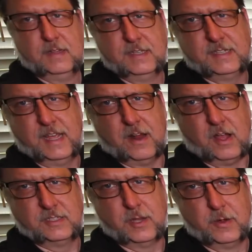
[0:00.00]
This kit
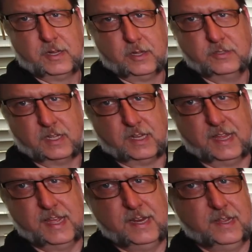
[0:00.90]
also includes a
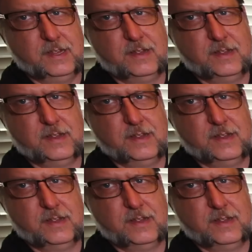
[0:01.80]
lid,